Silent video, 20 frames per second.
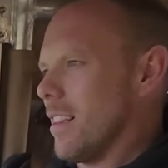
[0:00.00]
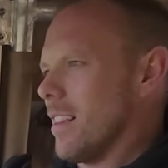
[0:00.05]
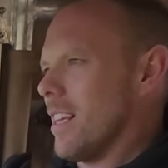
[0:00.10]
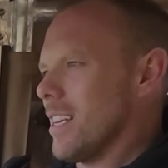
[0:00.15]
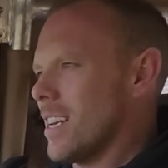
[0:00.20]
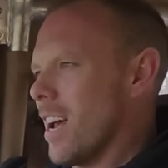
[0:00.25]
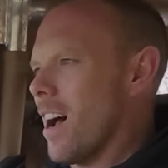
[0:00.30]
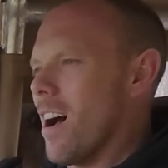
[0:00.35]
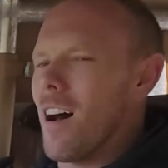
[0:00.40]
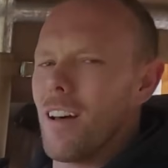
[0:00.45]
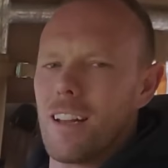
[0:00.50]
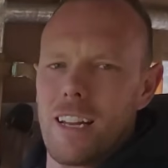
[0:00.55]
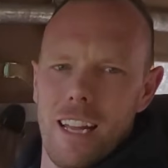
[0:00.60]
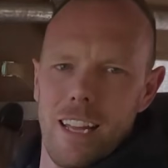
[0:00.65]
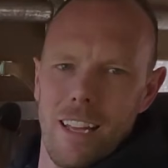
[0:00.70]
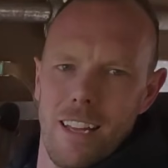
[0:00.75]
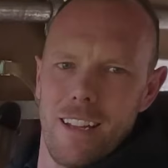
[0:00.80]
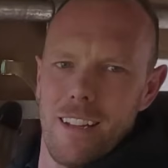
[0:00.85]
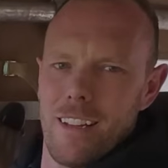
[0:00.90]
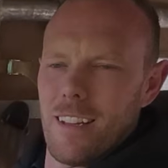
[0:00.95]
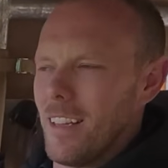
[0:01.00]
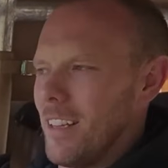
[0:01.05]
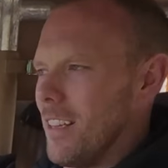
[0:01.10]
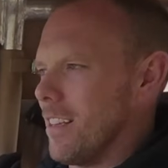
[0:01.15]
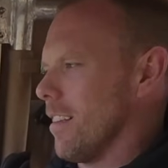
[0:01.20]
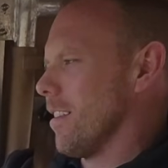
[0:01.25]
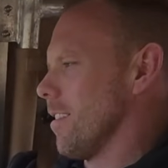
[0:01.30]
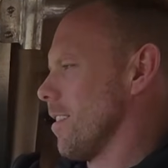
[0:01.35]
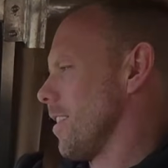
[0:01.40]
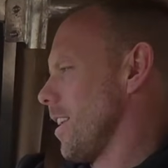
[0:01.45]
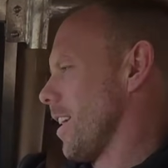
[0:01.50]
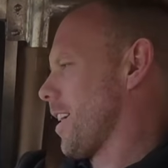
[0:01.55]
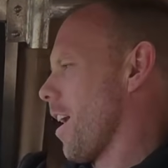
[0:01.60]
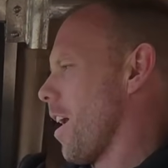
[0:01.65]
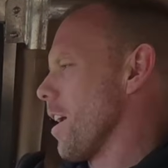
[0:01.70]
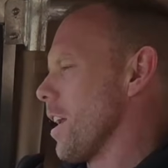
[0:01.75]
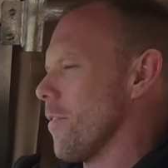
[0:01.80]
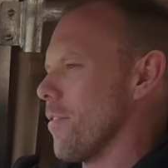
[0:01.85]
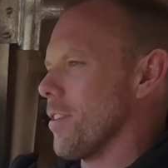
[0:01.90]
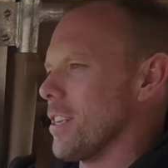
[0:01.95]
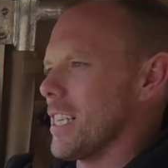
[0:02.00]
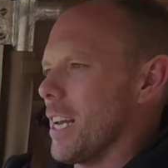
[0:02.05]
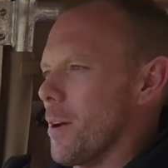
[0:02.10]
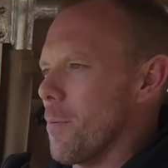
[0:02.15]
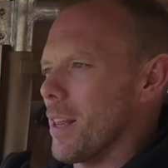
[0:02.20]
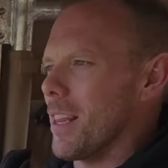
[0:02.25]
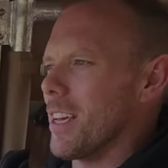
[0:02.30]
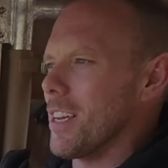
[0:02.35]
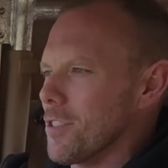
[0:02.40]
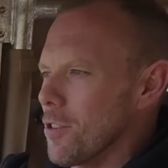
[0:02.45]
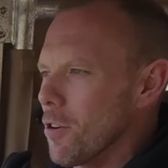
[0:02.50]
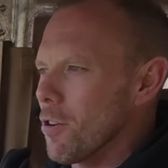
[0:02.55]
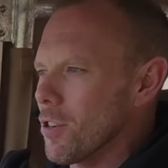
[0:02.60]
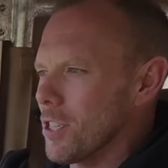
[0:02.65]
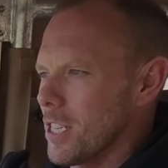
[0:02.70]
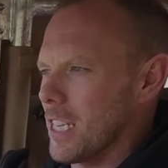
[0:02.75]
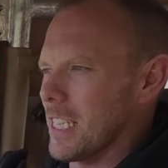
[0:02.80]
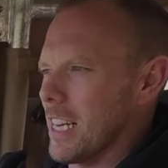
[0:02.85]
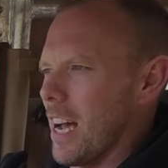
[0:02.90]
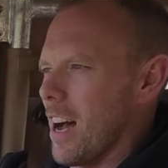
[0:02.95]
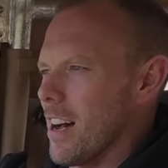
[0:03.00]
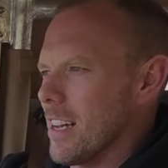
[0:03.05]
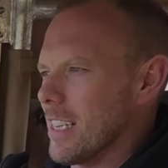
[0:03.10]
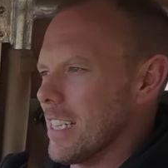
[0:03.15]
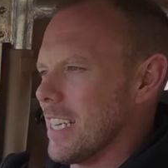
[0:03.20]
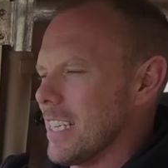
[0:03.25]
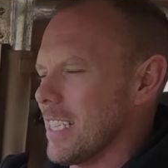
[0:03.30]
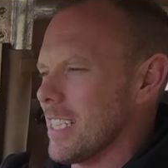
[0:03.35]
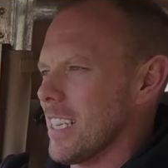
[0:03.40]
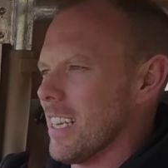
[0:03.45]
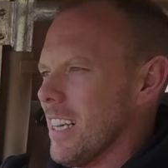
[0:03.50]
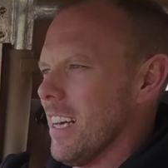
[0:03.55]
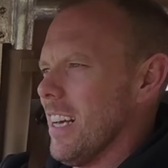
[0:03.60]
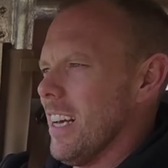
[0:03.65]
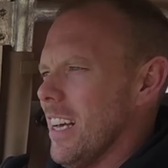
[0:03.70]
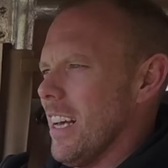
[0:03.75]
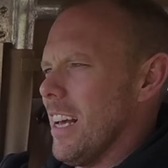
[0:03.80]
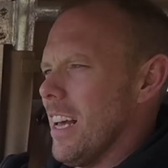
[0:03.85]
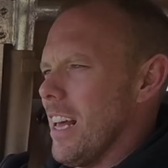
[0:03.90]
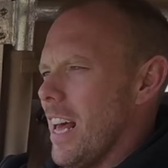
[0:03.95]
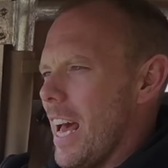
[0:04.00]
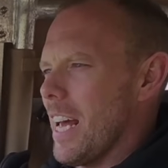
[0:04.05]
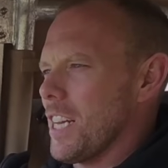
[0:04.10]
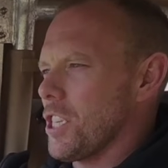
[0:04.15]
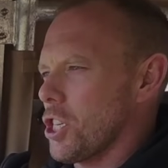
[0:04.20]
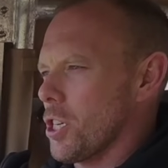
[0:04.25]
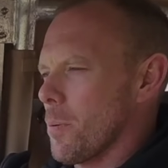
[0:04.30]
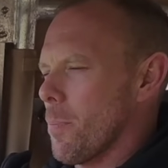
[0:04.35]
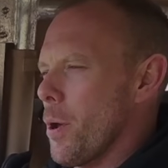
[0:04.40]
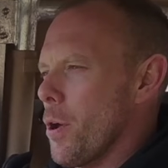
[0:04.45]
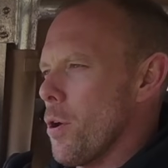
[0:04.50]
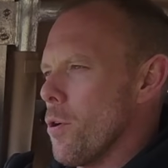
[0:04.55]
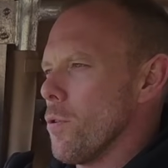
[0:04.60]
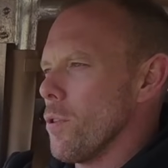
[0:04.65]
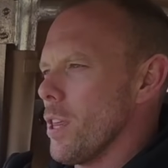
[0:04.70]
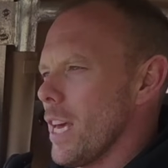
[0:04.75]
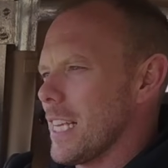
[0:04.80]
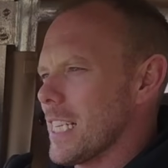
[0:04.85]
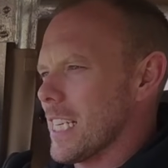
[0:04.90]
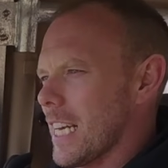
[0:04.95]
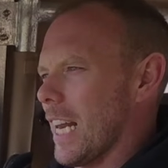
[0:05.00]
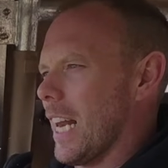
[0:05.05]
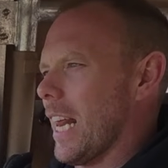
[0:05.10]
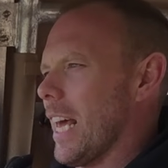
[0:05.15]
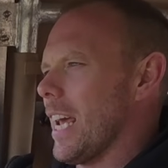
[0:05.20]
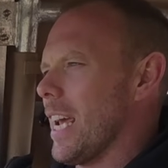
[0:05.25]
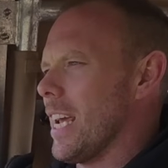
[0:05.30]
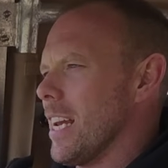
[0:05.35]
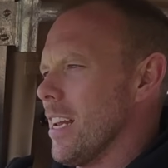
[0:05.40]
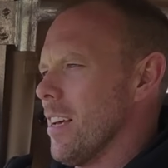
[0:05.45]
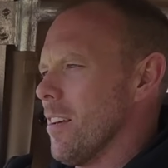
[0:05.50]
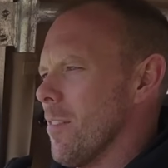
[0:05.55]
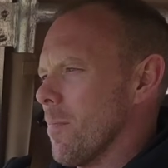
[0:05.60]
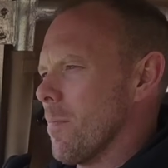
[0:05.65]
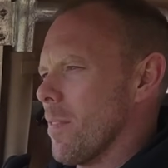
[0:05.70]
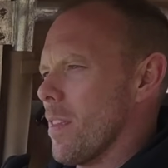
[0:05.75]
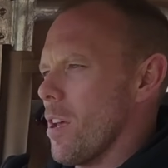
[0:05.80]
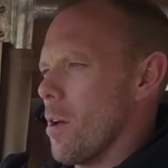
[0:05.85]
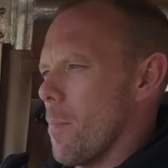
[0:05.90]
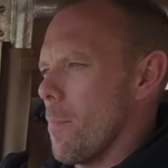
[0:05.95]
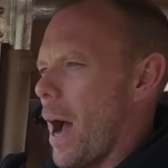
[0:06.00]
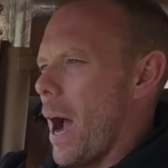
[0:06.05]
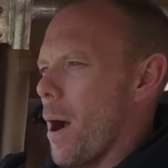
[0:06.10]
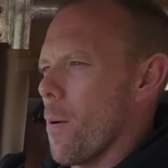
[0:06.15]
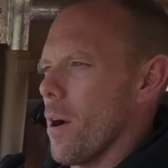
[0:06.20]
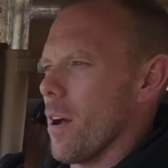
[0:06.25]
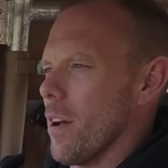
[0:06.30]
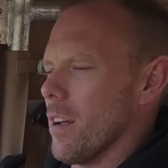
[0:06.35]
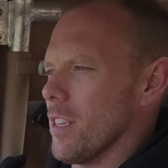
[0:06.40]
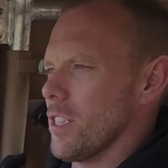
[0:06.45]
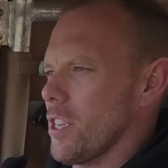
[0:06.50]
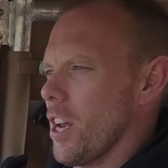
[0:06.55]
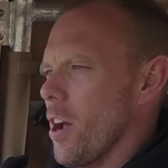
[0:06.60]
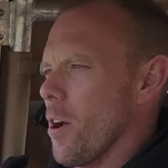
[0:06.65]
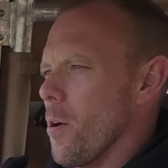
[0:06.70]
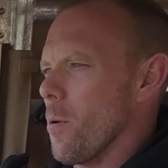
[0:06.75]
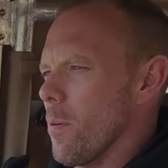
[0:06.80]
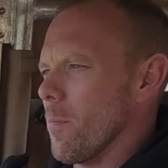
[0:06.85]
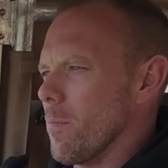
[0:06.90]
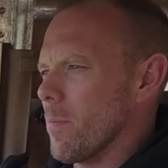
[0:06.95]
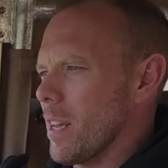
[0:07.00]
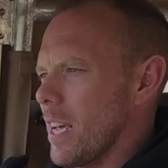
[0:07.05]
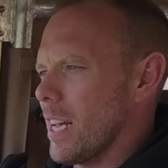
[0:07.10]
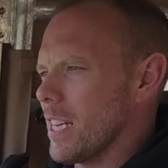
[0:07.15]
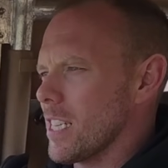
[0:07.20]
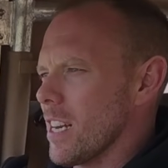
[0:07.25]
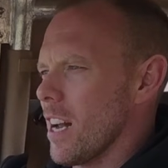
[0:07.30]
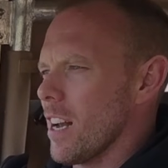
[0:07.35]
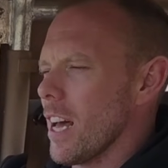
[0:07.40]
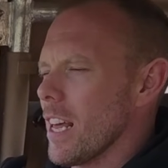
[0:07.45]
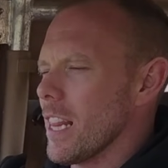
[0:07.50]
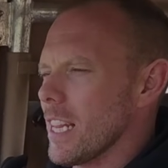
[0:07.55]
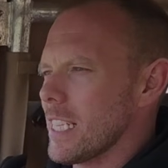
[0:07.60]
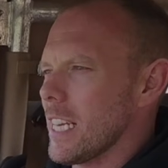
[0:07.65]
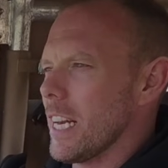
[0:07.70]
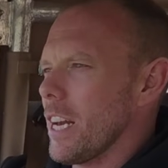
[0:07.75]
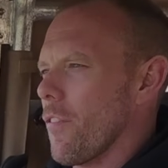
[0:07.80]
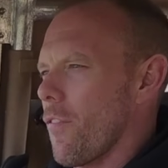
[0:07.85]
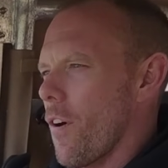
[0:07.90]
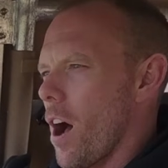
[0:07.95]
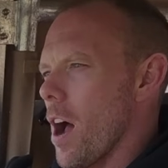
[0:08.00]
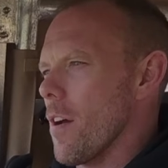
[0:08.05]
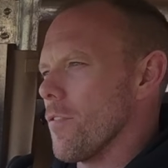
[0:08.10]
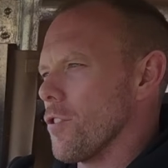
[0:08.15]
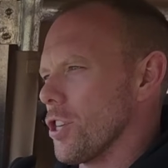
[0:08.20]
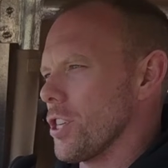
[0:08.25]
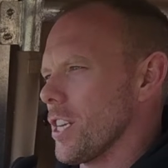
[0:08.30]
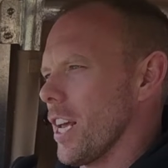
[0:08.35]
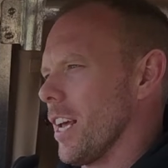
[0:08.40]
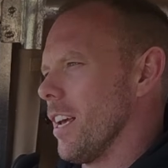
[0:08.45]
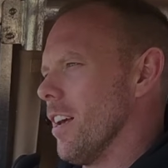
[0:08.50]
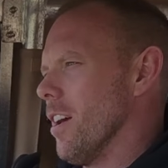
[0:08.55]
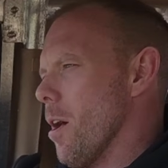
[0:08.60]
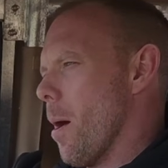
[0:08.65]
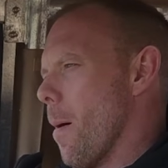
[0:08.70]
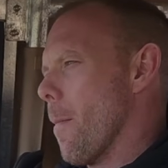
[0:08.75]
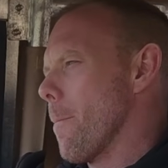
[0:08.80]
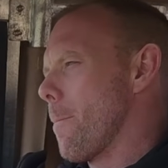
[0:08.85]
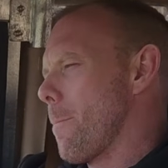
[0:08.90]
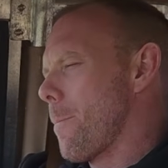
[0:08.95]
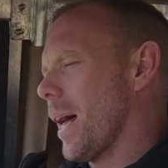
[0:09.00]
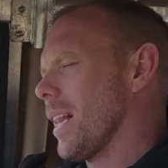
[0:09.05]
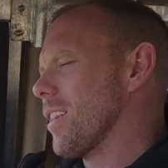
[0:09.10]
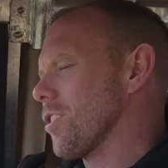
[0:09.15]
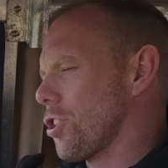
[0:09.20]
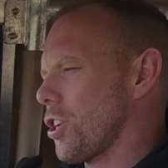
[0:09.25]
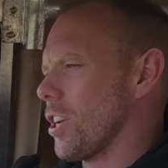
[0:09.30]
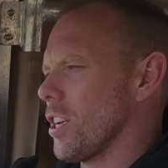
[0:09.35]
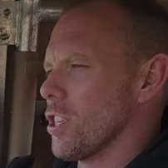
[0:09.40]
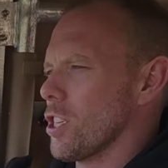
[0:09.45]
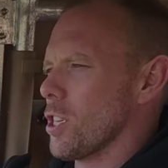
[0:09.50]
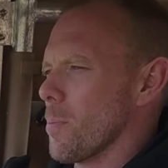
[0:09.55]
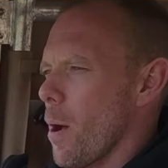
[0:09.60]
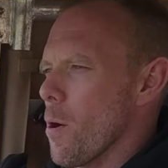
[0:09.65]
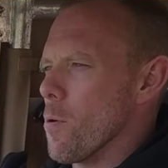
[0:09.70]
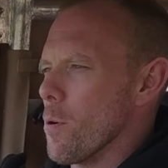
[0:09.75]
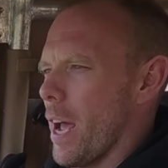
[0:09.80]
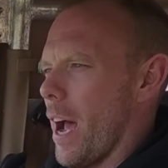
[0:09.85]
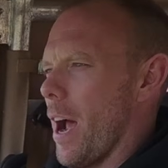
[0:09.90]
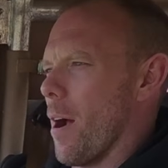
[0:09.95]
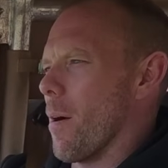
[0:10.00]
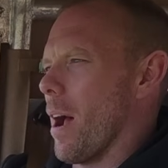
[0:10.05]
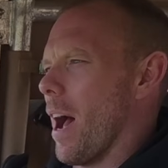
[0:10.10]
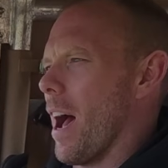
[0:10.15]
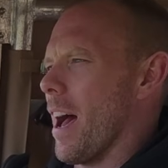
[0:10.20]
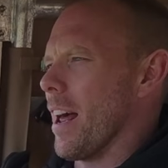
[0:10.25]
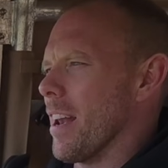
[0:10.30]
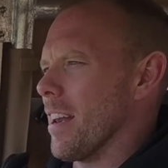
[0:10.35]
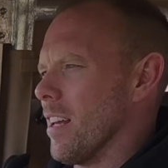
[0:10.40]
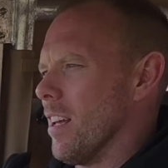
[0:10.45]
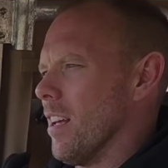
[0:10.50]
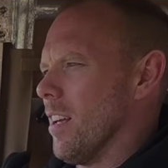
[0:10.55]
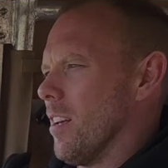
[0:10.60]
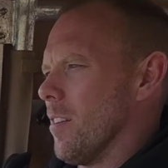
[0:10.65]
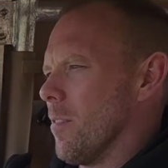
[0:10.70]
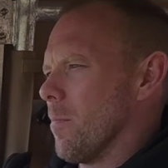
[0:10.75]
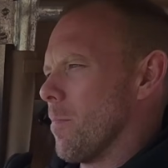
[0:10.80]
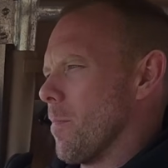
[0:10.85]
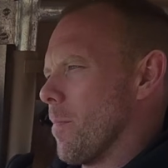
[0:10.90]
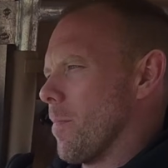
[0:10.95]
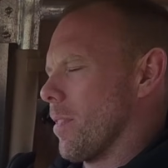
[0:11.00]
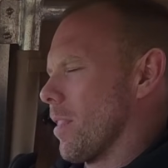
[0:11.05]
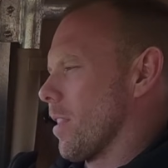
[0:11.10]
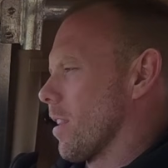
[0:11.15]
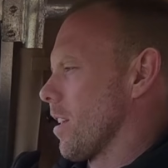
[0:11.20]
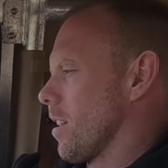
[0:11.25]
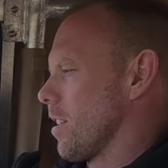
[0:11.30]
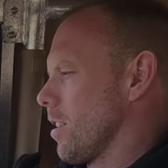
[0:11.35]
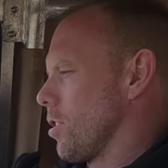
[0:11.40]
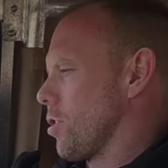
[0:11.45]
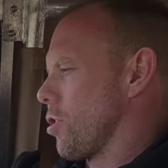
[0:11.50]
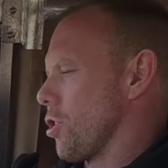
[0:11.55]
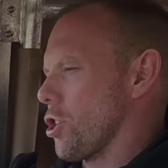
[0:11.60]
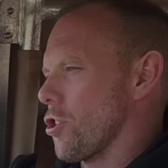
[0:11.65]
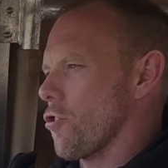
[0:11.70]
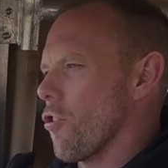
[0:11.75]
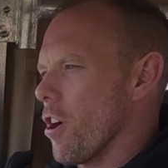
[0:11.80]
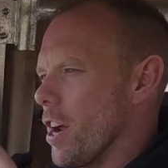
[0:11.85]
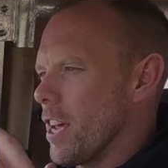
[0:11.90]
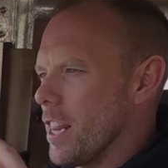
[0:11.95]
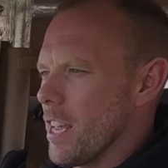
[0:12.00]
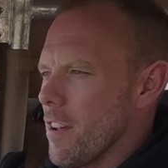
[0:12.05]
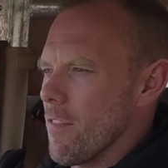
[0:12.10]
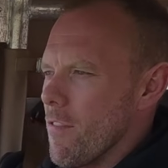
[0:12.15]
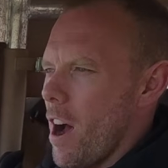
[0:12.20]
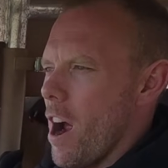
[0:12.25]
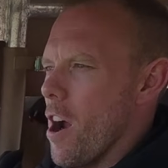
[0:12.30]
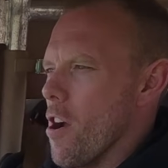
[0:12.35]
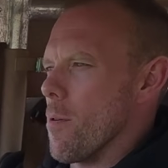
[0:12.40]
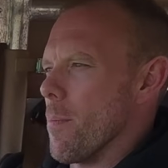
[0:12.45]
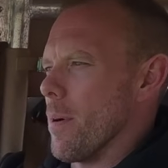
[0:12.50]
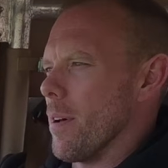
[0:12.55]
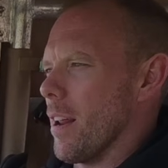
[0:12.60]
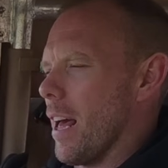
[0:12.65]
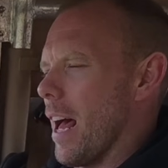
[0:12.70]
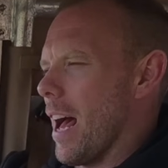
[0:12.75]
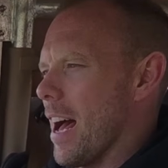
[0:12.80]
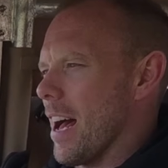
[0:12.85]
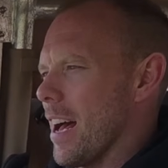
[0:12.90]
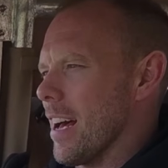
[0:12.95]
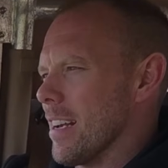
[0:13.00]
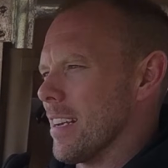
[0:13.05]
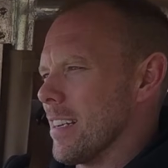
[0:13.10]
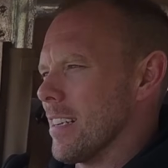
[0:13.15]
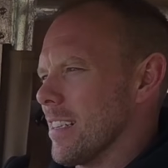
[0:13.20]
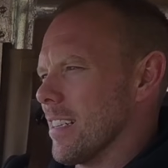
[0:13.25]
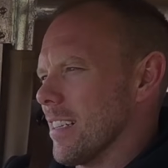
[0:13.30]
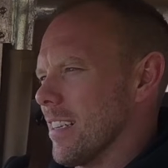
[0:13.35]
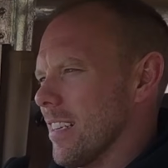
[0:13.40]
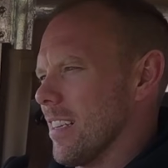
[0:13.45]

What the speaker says: There's hardly, you can't even see where the exhaust is, guys. It's smooth, it's clean power. So it's not like the TD5s you see, belching smoke out and destroying the environment and,